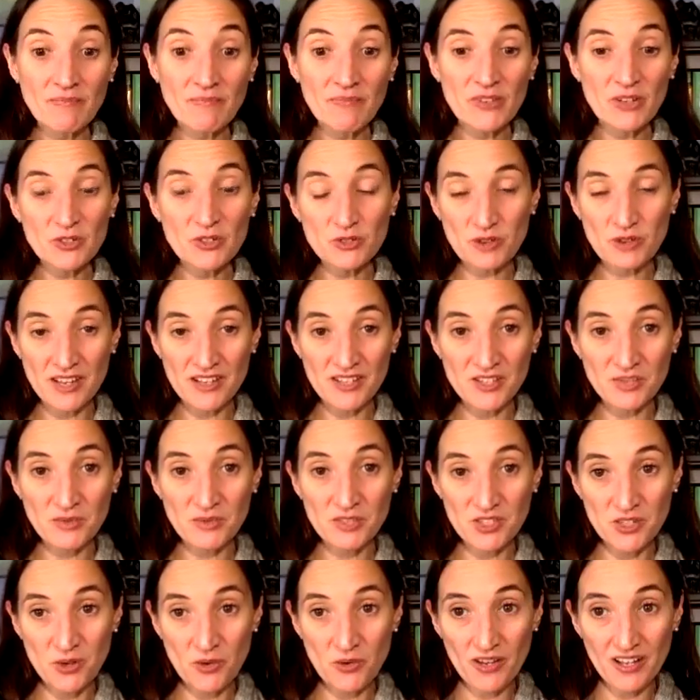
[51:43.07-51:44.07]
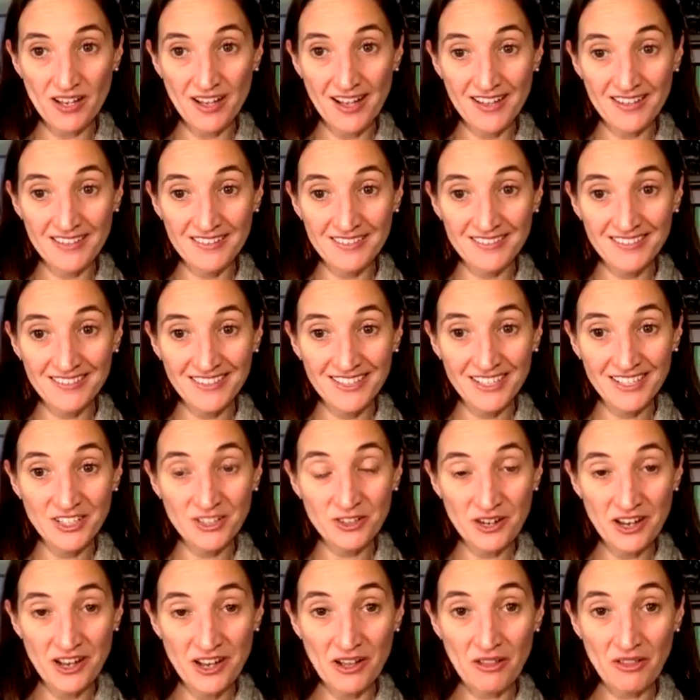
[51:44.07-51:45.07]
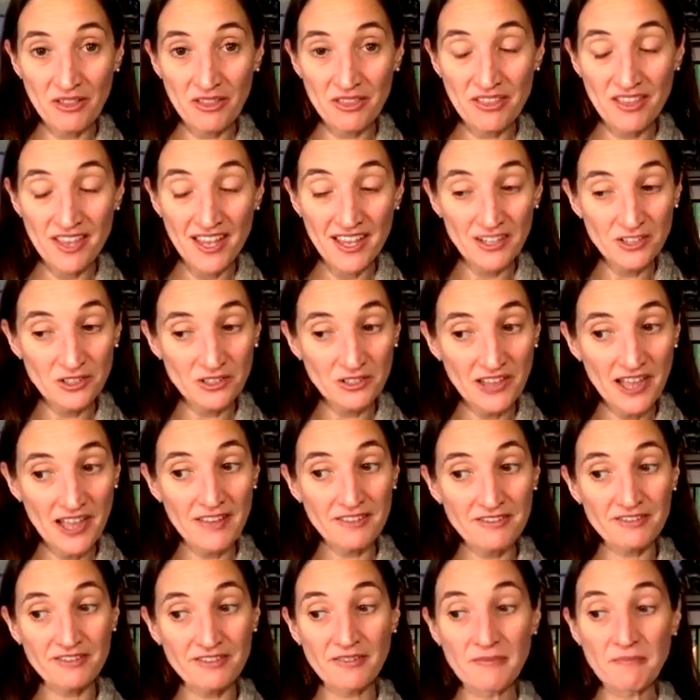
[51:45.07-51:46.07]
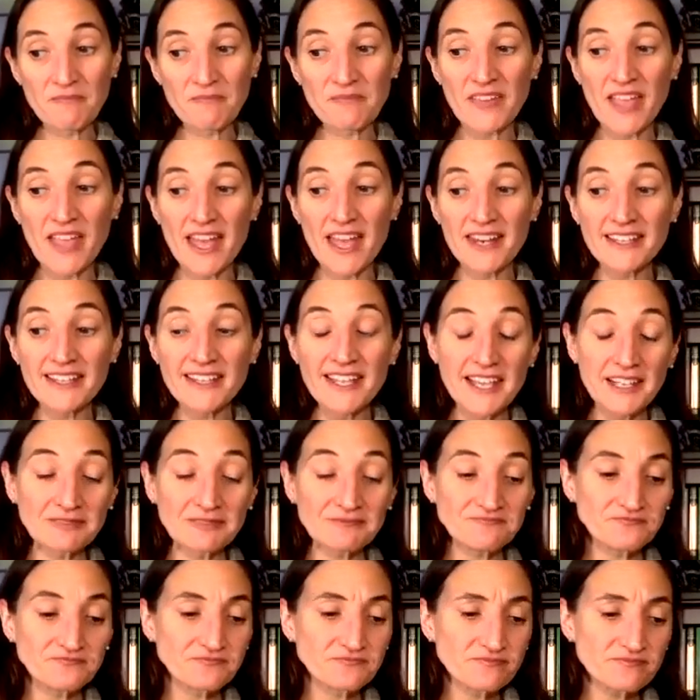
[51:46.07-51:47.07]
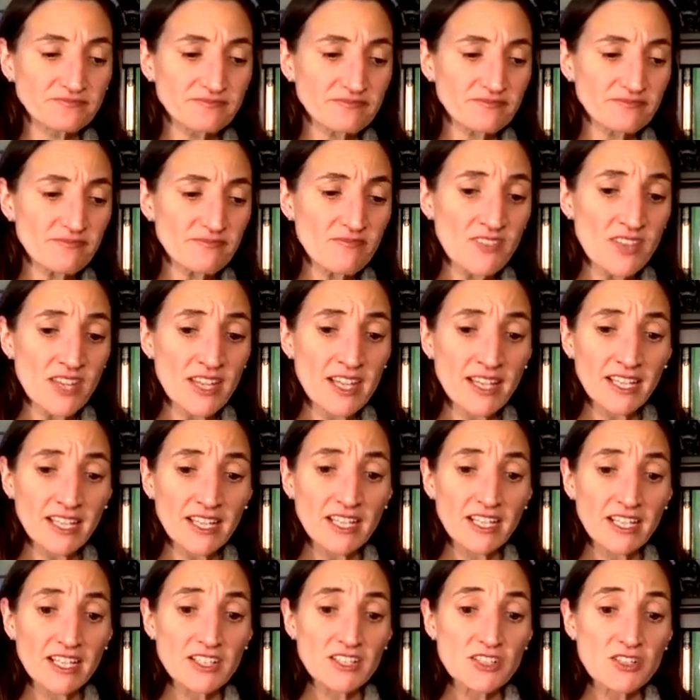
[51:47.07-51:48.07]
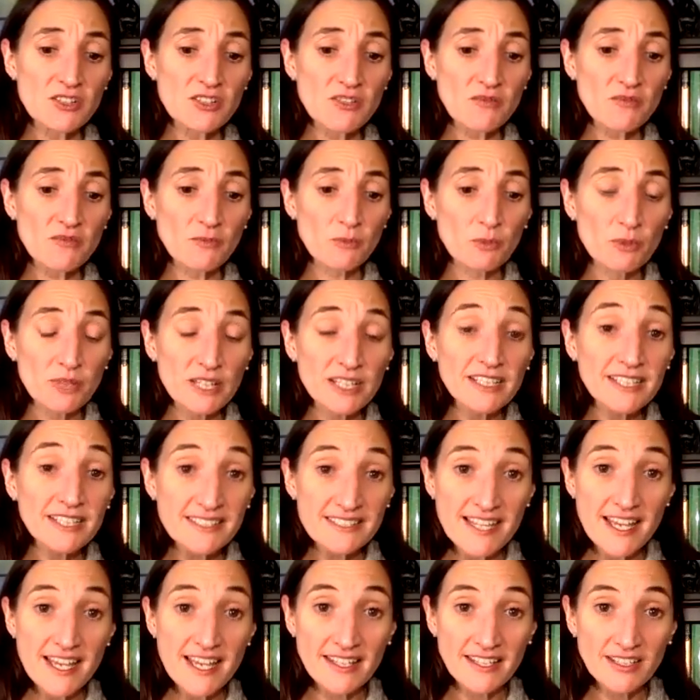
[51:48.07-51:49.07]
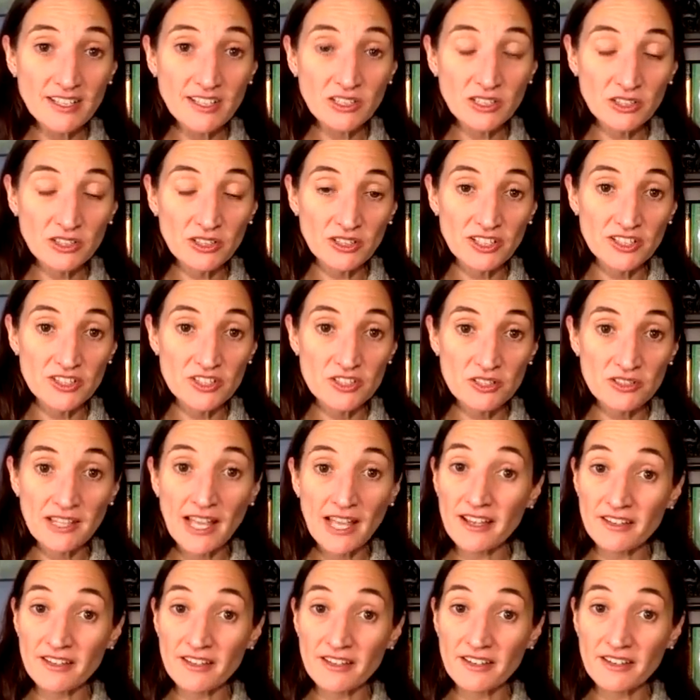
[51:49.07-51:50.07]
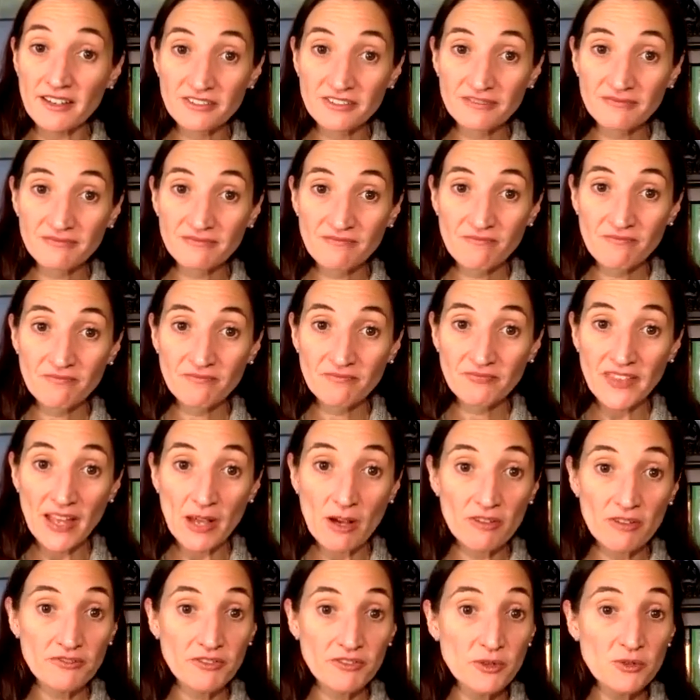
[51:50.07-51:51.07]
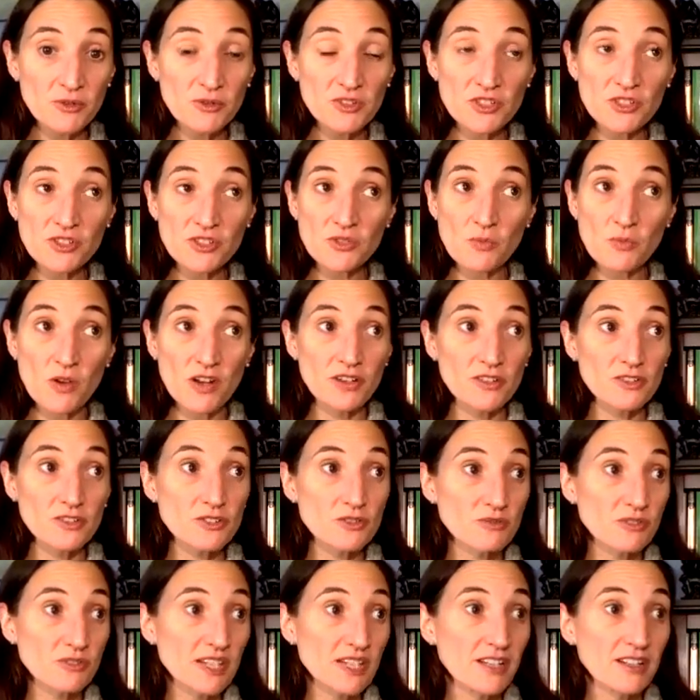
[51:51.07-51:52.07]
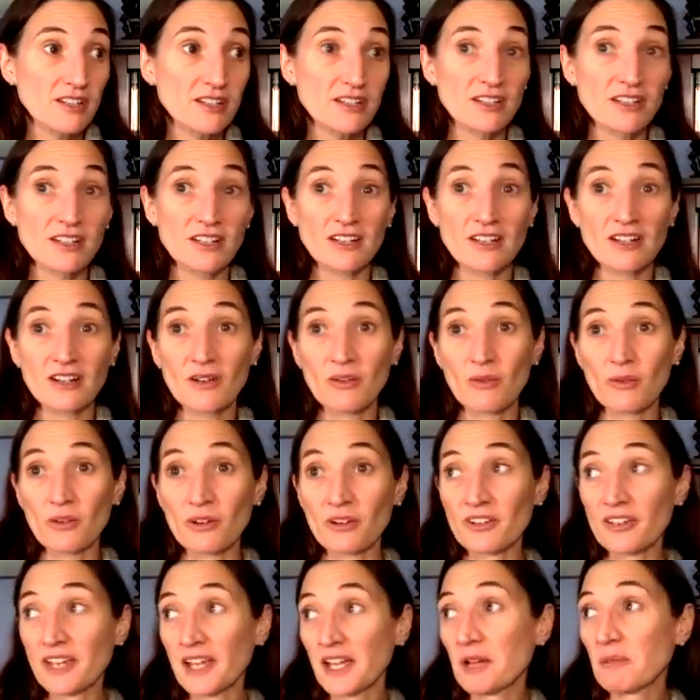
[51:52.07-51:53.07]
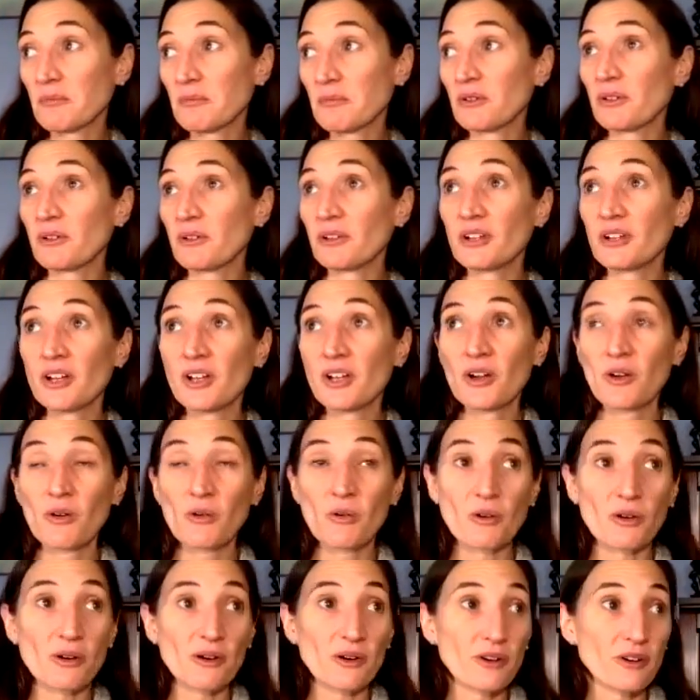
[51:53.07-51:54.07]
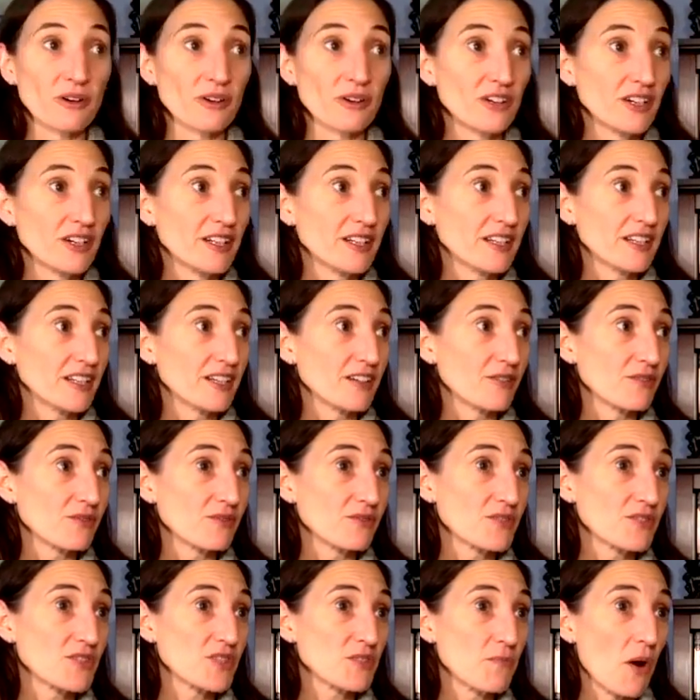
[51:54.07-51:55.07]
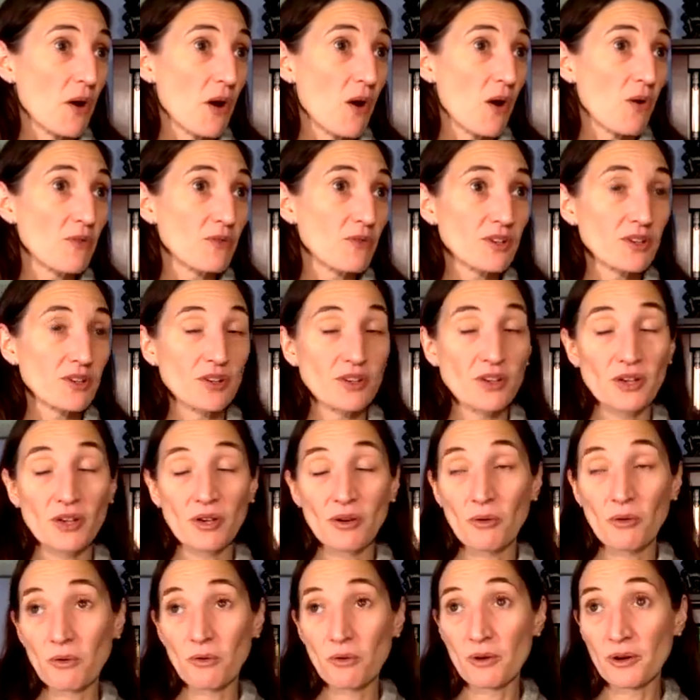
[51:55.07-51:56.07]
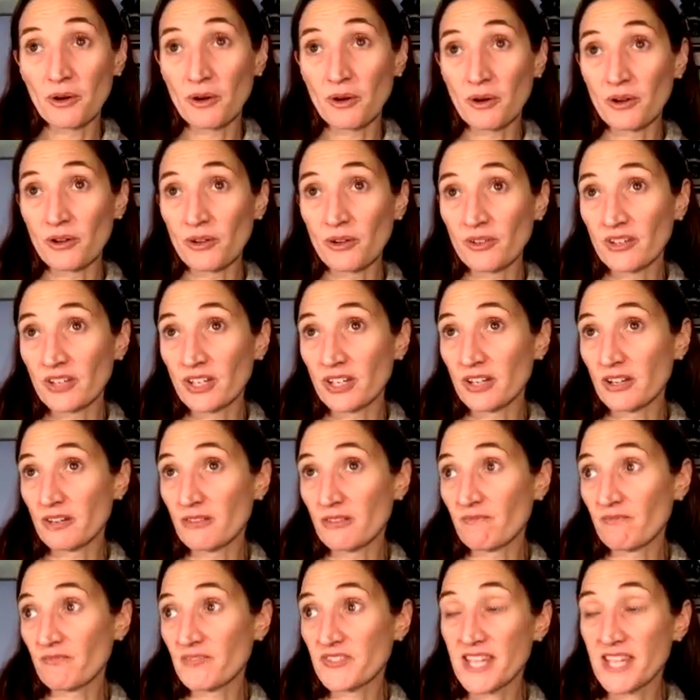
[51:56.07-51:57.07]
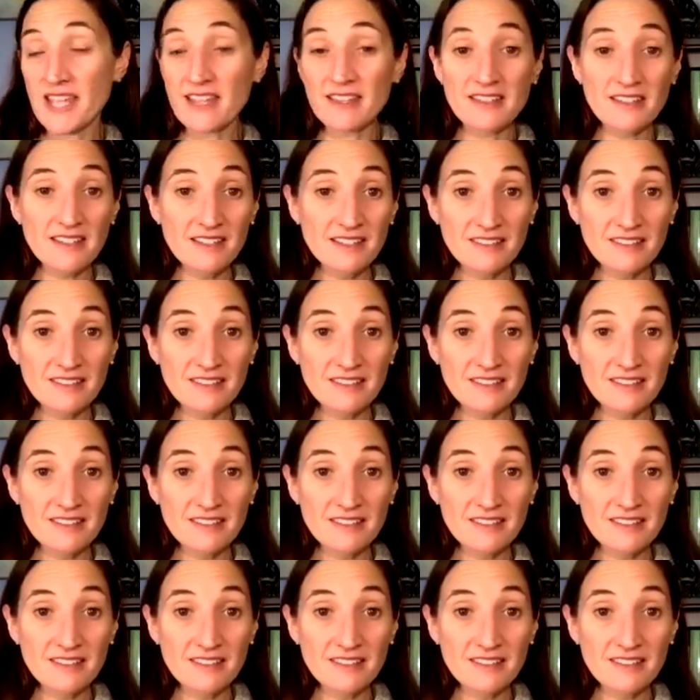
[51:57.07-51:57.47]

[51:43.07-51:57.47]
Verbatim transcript: address what's going on in your health and your life. And again, really taking a look at your life. Now, if you just want to drink or gamble or, you know, smoke or, you know, take